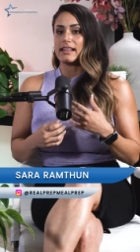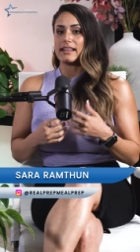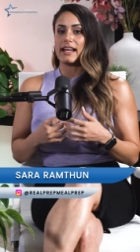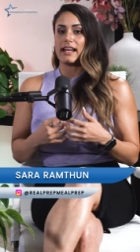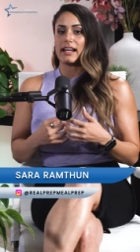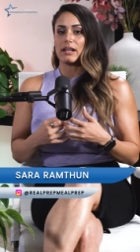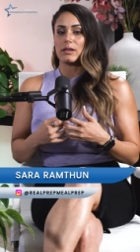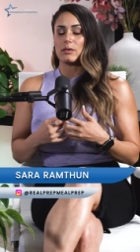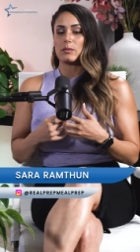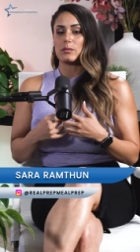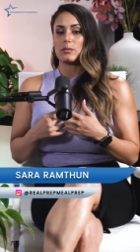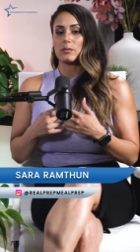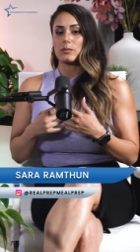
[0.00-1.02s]
that
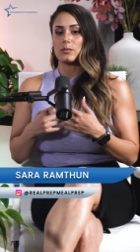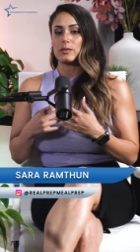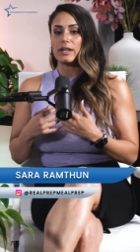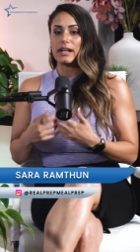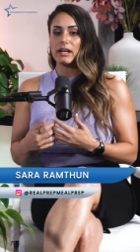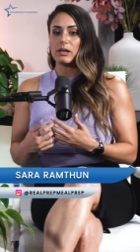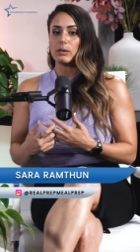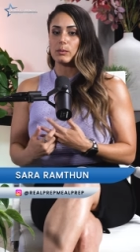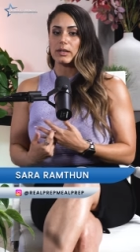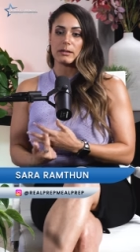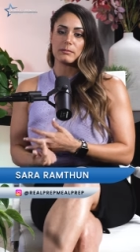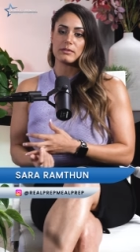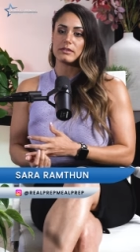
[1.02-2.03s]
now
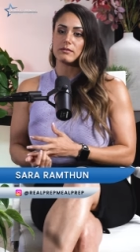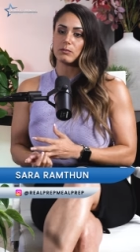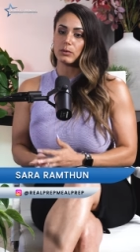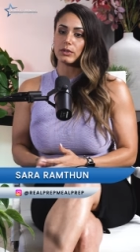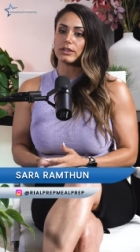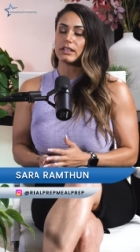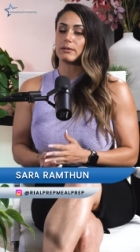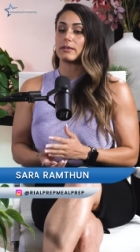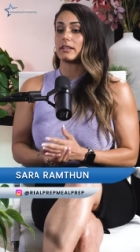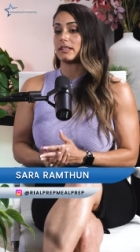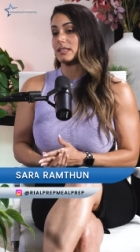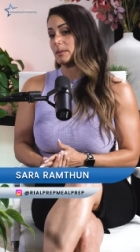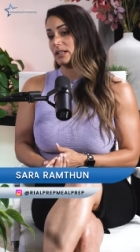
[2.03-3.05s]
when I'm working
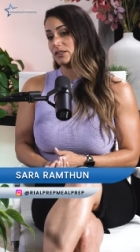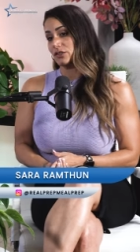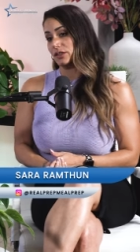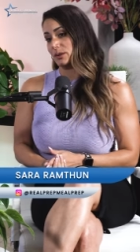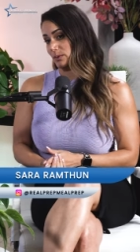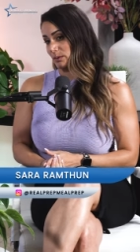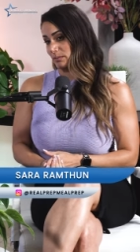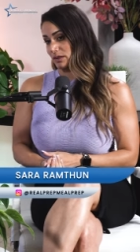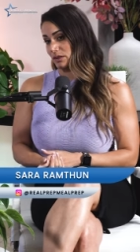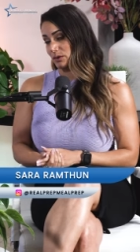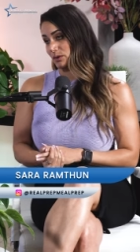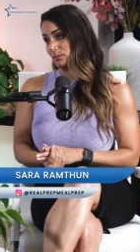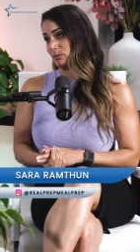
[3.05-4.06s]
with, especially women
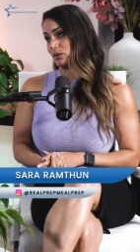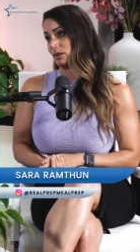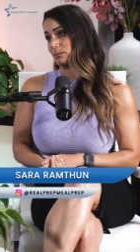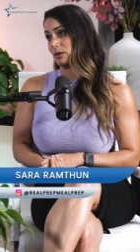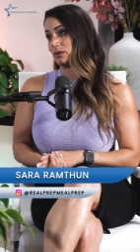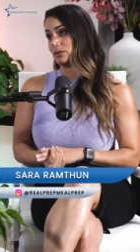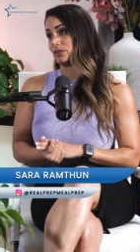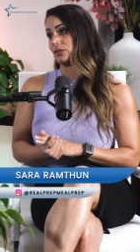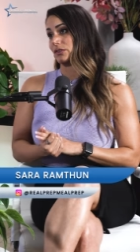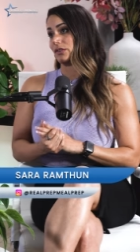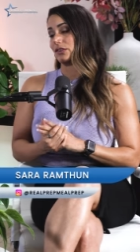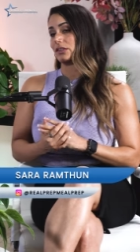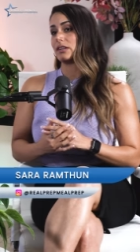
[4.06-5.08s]
who are more
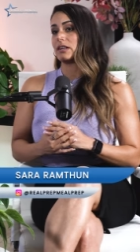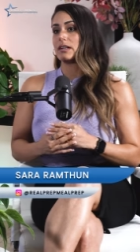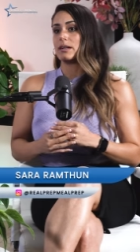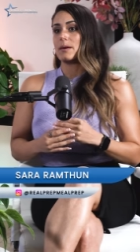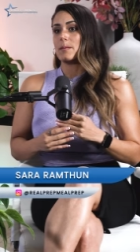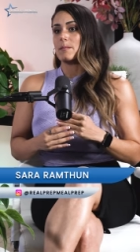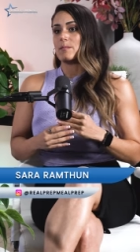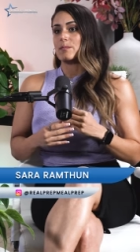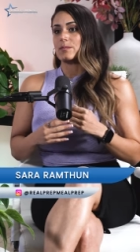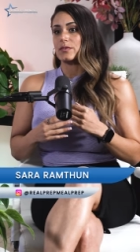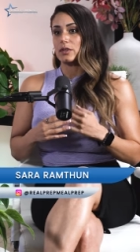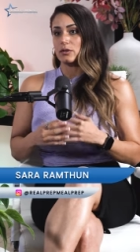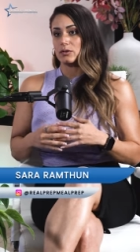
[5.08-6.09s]
emotional,
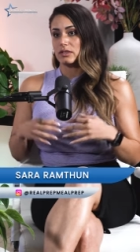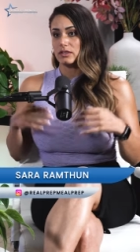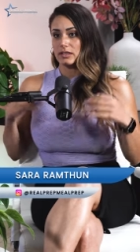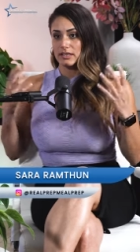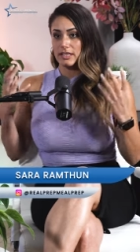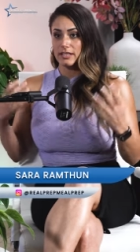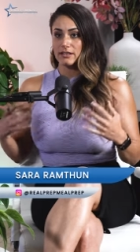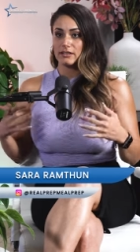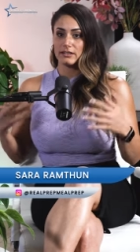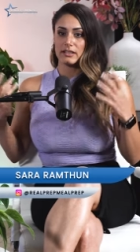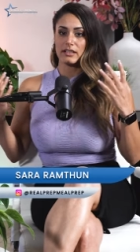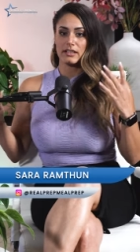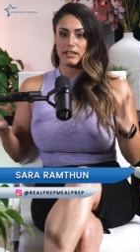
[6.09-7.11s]
those the
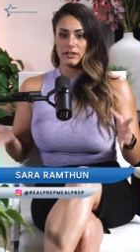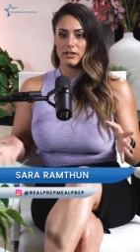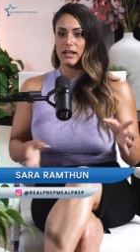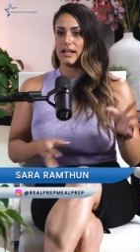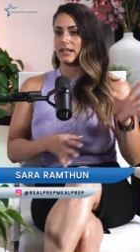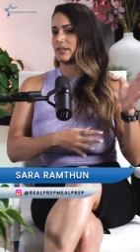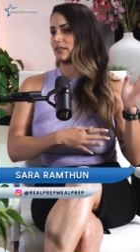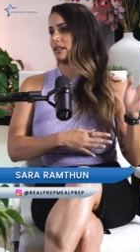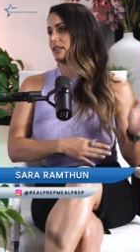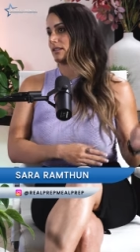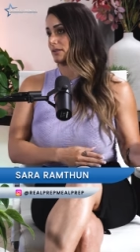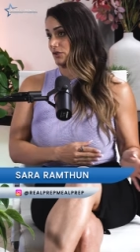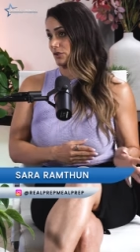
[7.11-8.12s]
tears that they cry throughout
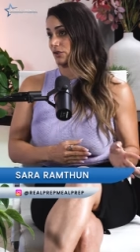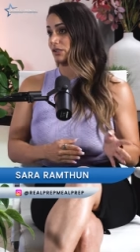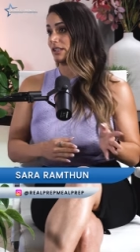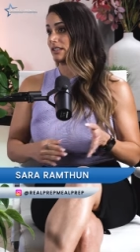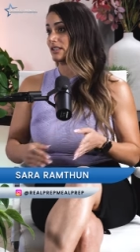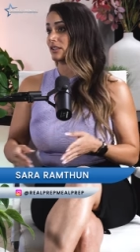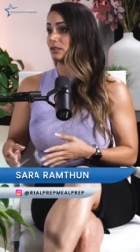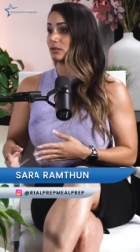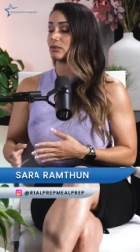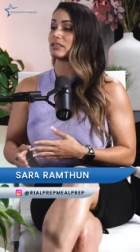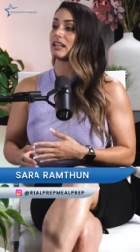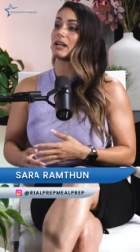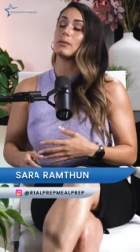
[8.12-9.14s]
the journey to
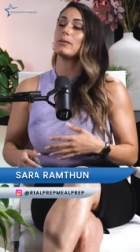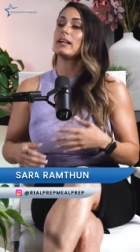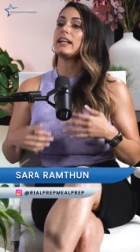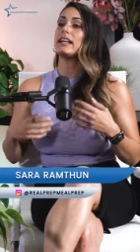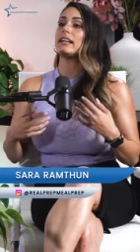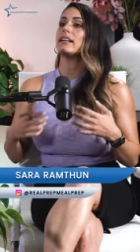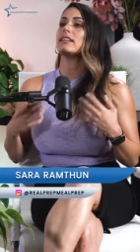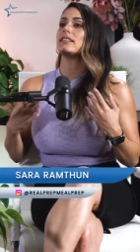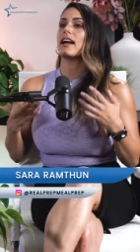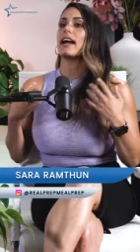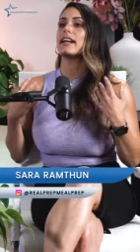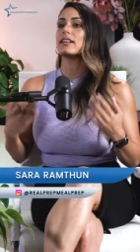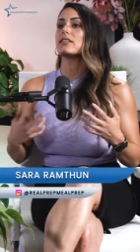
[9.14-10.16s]
lose that weight, it's
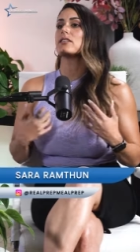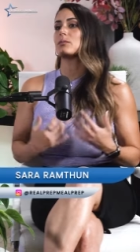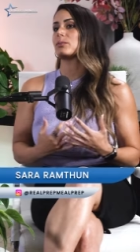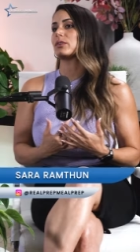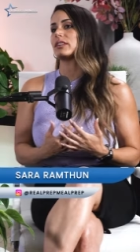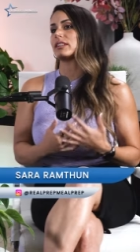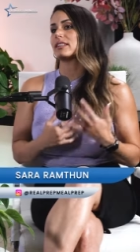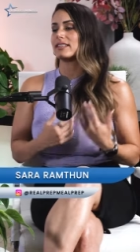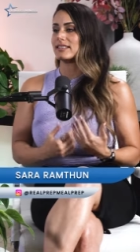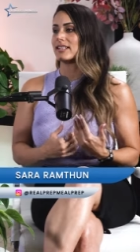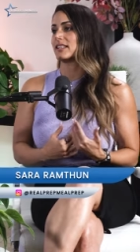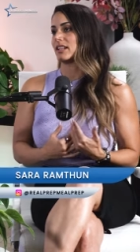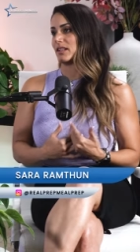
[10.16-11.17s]
I can completely like
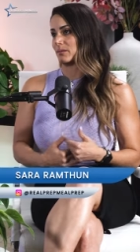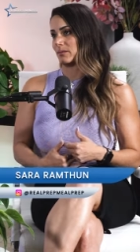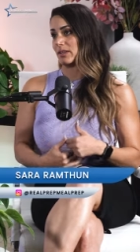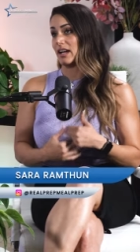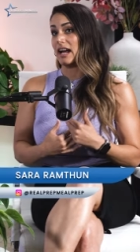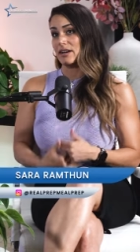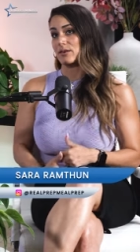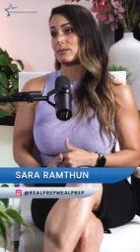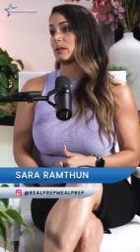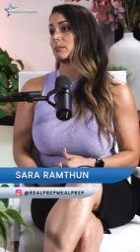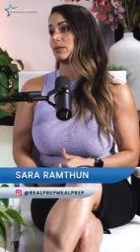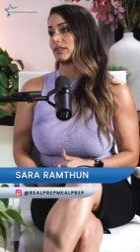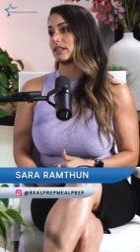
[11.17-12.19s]
sit there and be, I
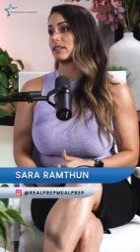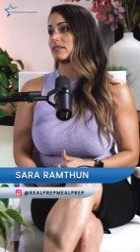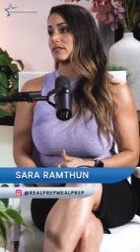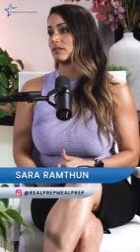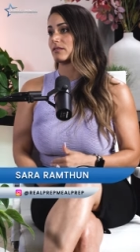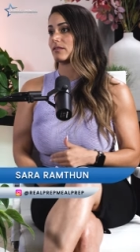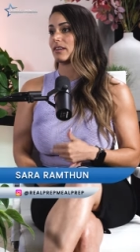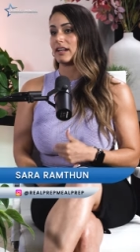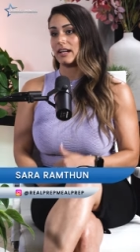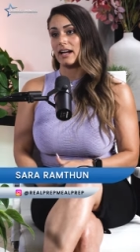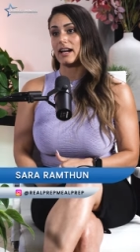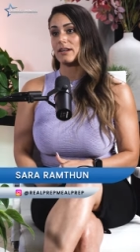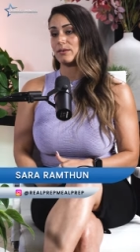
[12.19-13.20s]
remember this. Mm -hmm. I,
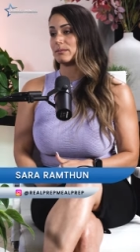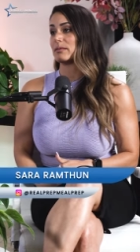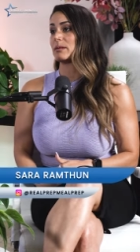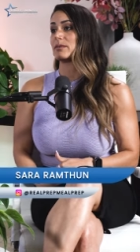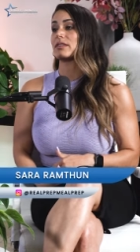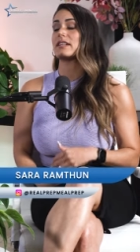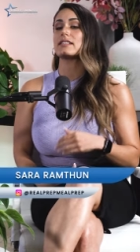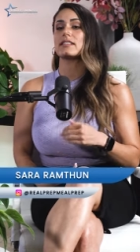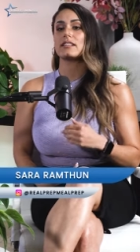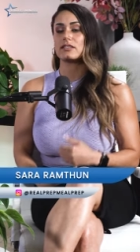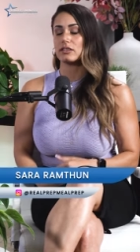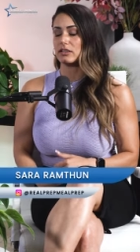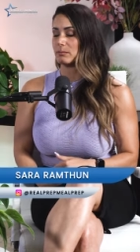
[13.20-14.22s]
I remember this, and
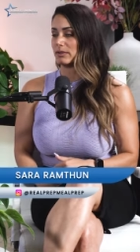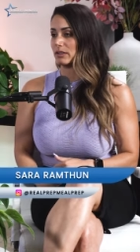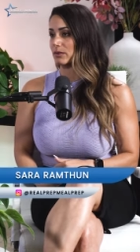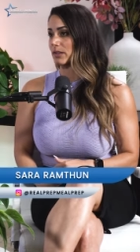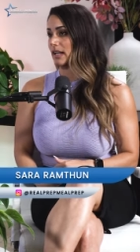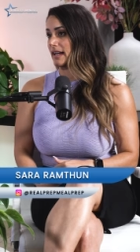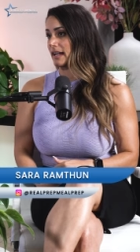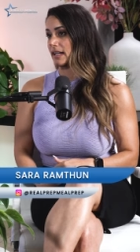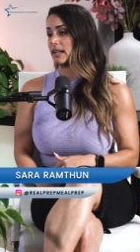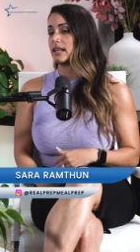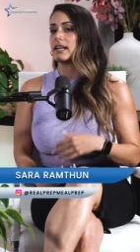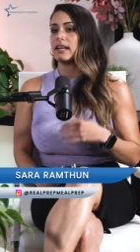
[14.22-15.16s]
it's going to be okay